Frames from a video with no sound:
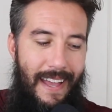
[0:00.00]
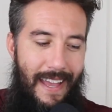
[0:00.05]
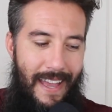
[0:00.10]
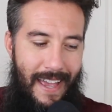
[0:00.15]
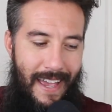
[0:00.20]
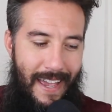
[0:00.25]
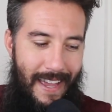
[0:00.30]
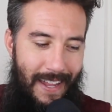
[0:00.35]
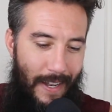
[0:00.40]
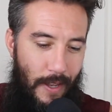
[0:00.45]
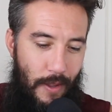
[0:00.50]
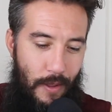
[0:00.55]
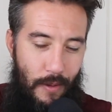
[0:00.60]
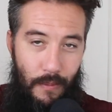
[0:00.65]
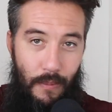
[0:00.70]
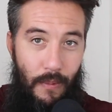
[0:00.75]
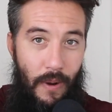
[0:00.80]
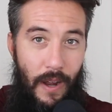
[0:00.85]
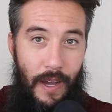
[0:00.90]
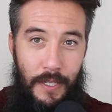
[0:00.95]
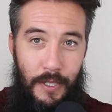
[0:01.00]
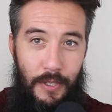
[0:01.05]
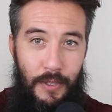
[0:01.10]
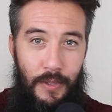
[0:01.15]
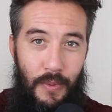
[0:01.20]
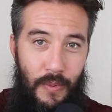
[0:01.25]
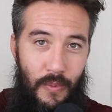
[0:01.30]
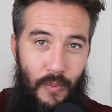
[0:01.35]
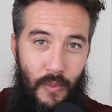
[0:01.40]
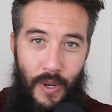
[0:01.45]
And the
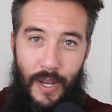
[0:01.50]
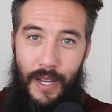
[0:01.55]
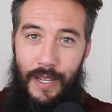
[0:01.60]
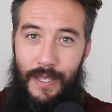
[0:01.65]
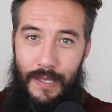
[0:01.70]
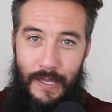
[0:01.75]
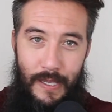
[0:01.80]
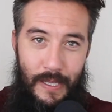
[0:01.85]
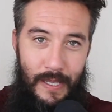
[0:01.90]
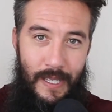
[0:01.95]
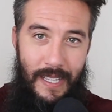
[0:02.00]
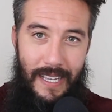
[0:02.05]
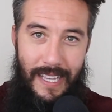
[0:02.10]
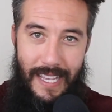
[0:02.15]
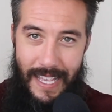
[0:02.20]
rush was